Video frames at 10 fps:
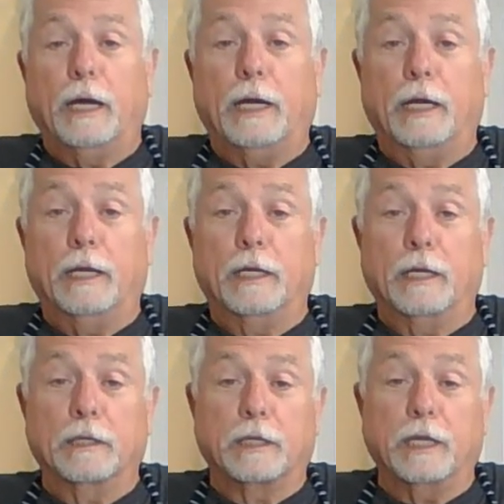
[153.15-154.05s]
and
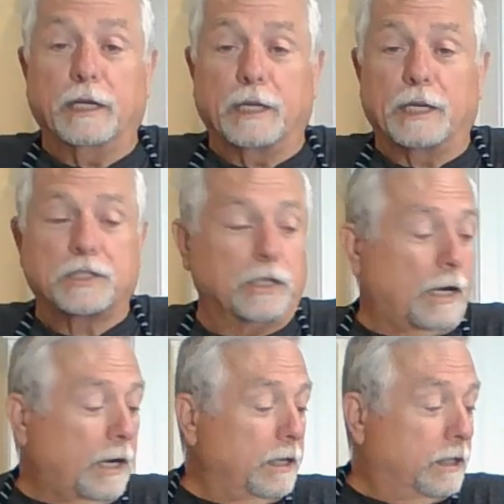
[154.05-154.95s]
get it nice and
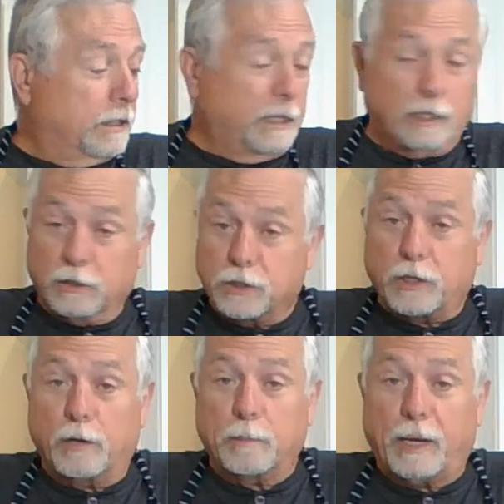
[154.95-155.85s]
hot, and it'll
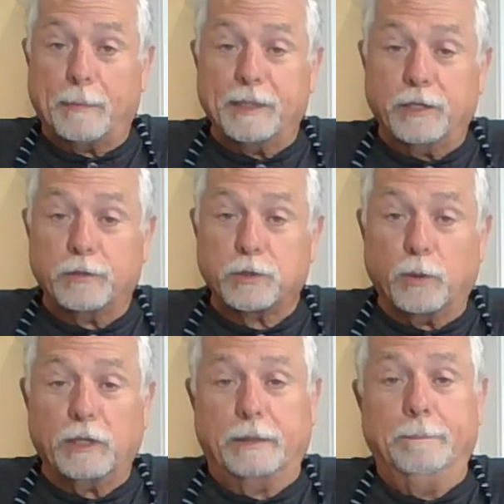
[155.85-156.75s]
start popping here
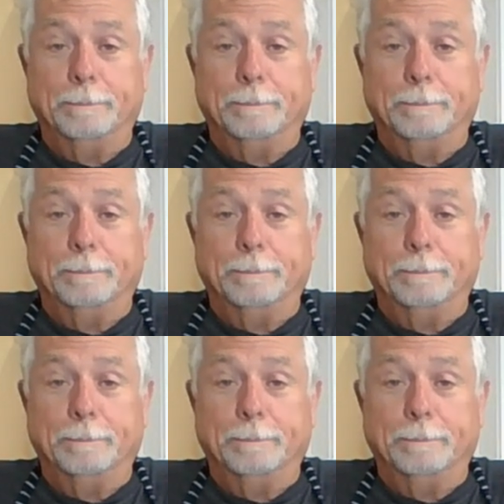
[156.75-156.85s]
shortly.